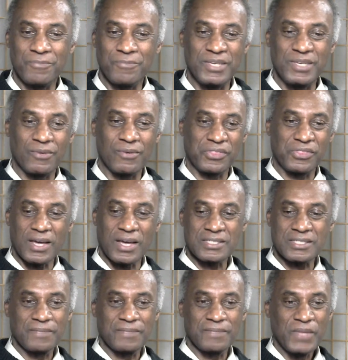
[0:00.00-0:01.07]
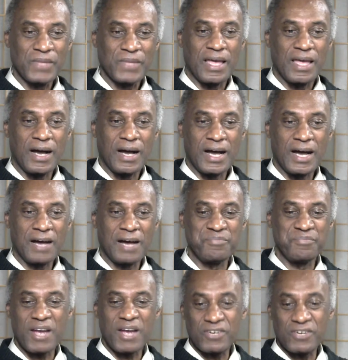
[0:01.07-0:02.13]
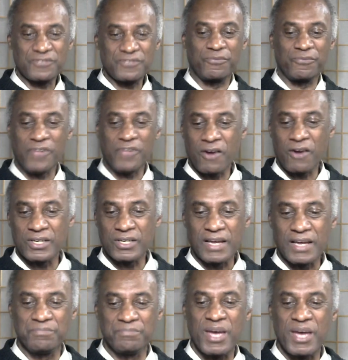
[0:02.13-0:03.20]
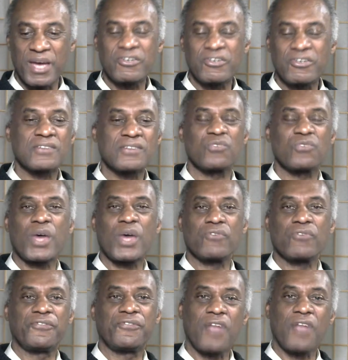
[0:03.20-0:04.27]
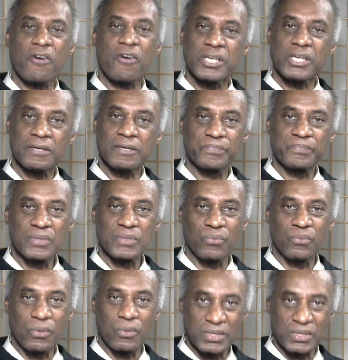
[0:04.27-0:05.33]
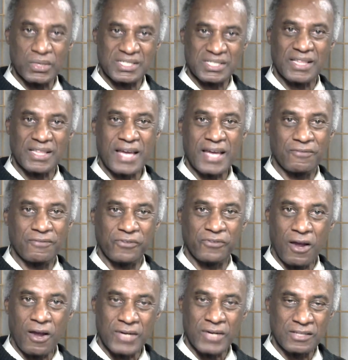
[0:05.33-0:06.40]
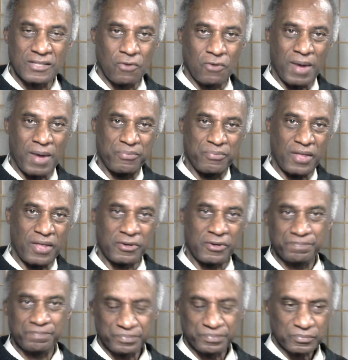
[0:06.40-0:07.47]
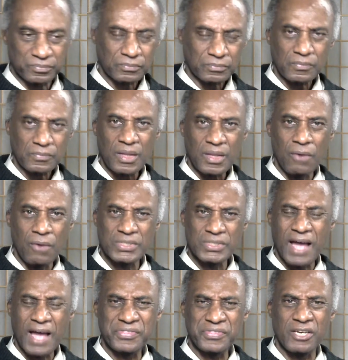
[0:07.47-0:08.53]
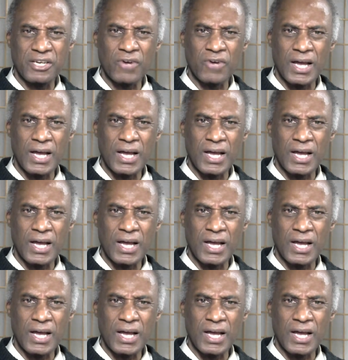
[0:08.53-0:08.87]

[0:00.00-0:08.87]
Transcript: being with us. Mary's from Florida. Mary, how's the weather in Florida? What's it like in Florida? I know my brother was out there,